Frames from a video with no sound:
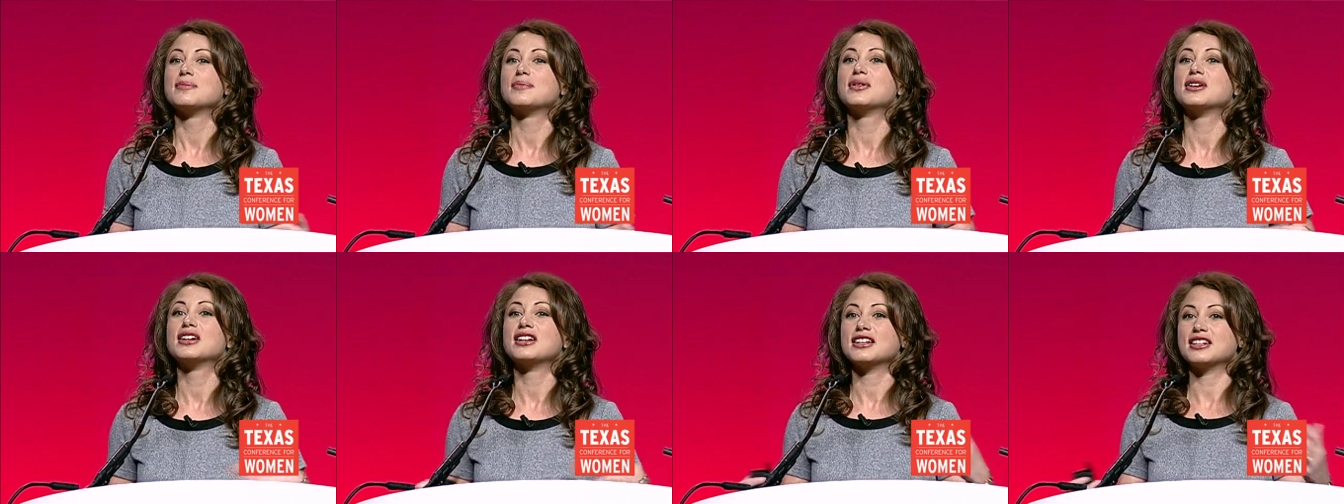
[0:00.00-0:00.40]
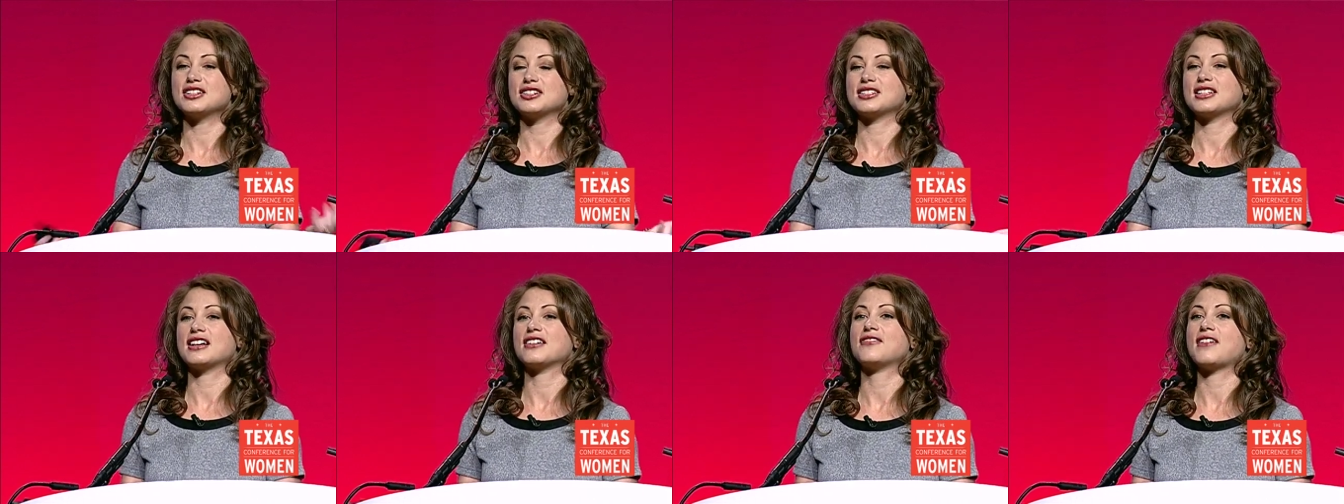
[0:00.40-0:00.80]
putting
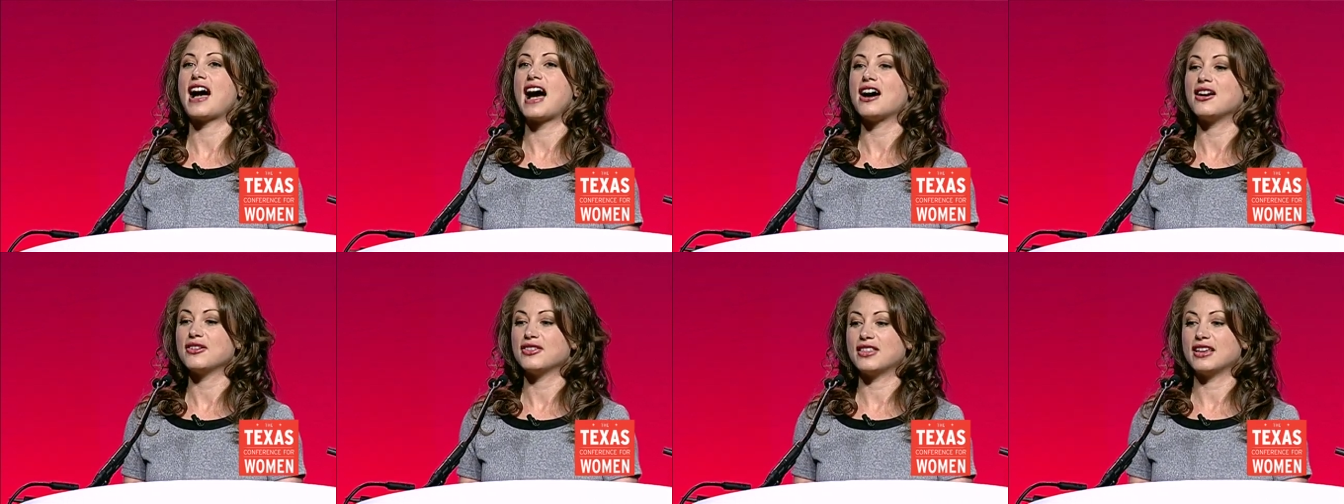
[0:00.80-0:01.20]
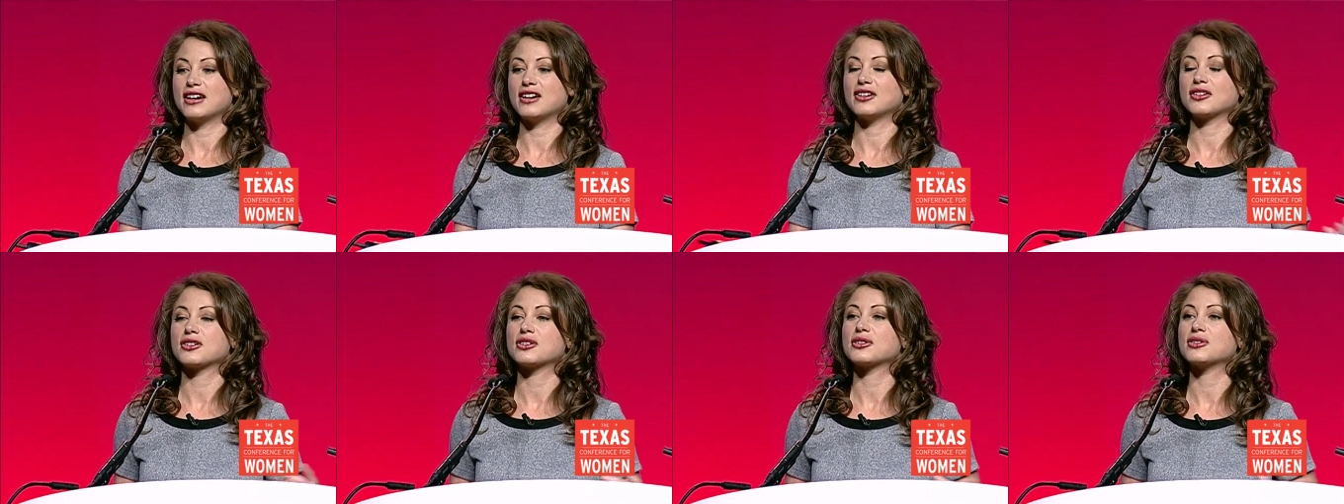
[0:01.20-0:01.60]
yourself out
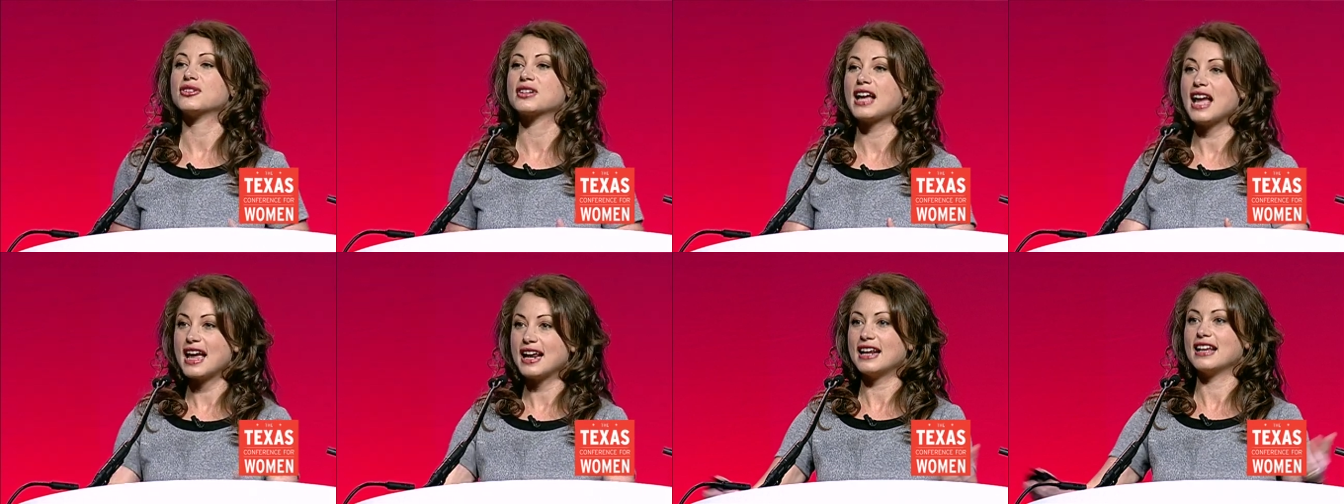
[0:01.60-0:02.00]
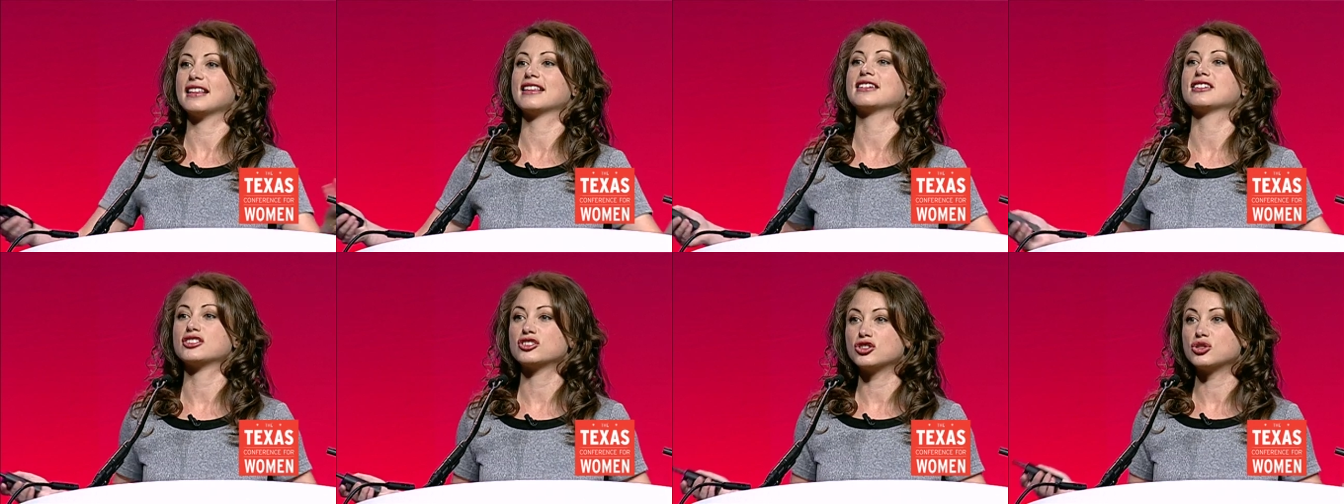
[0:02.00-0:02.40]
there and creating
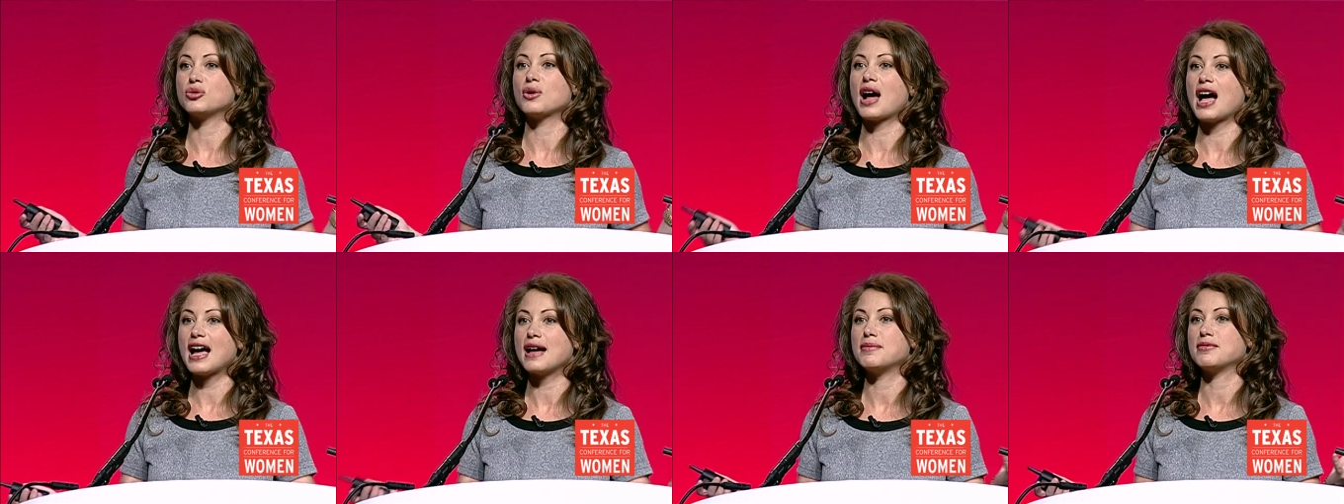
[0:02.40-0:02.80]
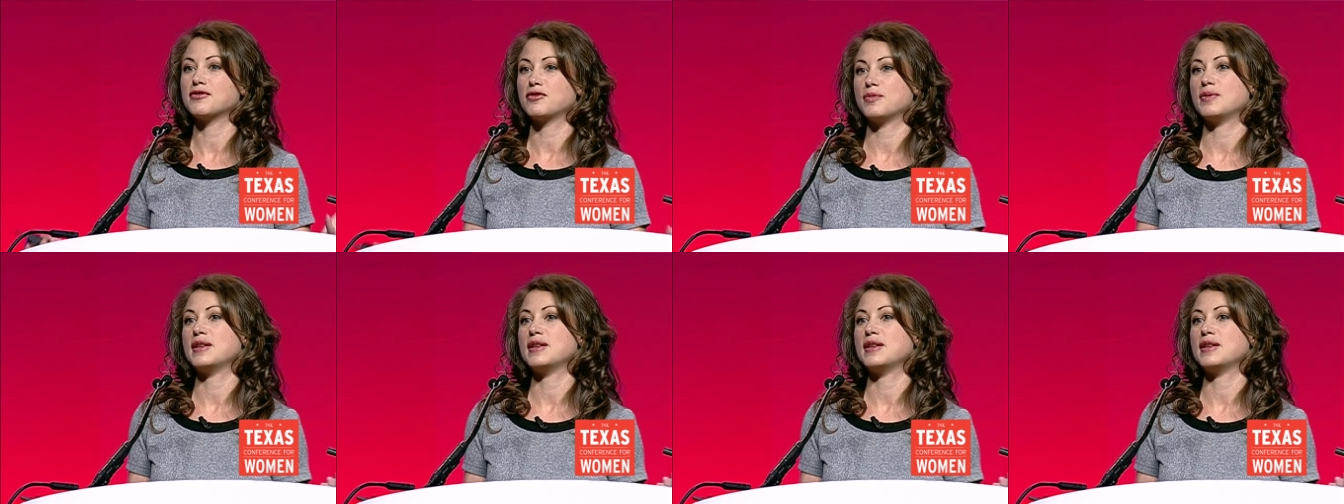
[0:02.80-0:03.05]
this tribe of